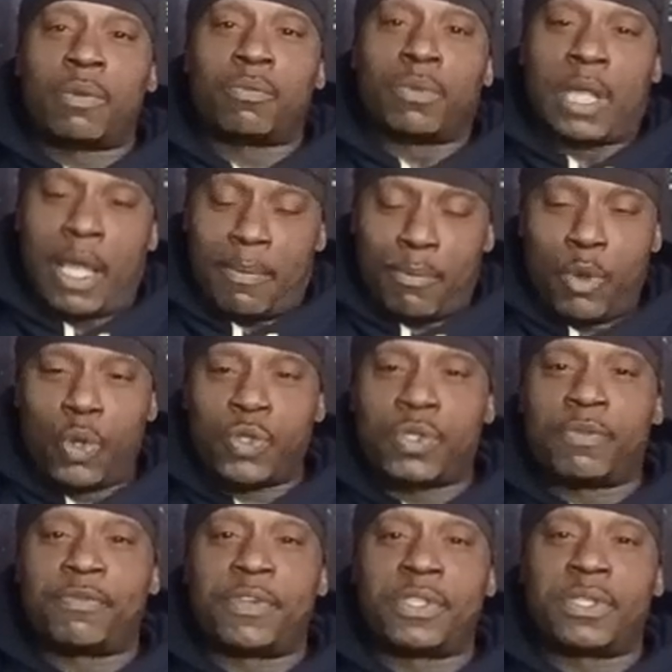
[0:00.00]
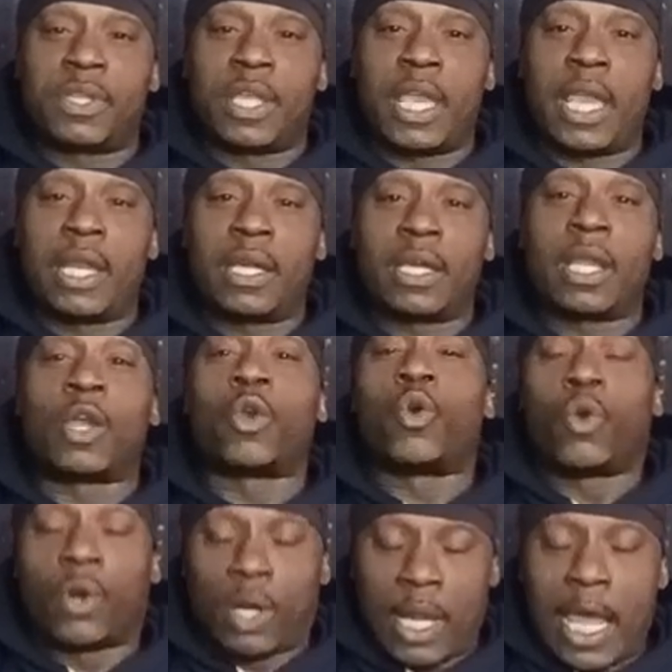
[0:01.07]
A lot more sophisticated and
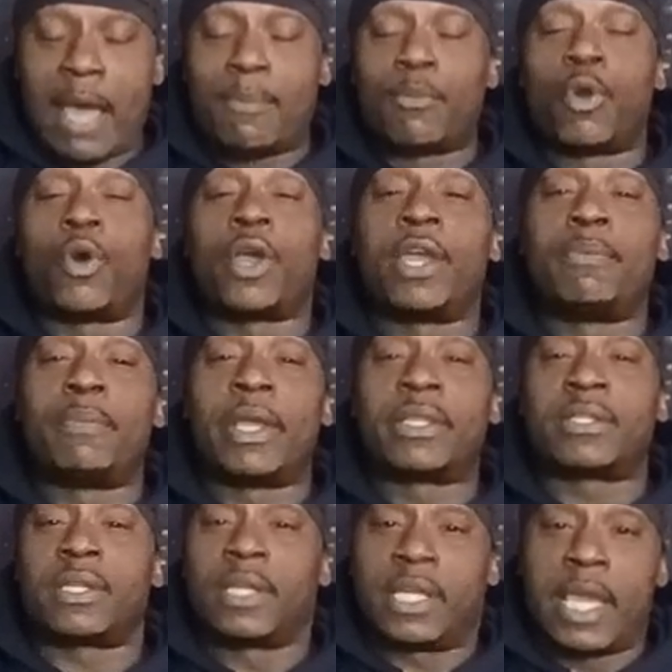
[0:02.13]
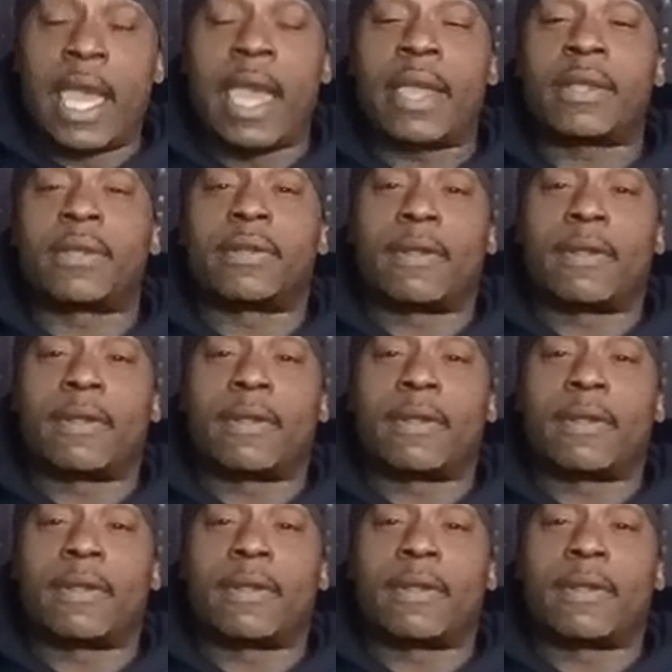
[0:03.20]
caught a lot more inmates in the act.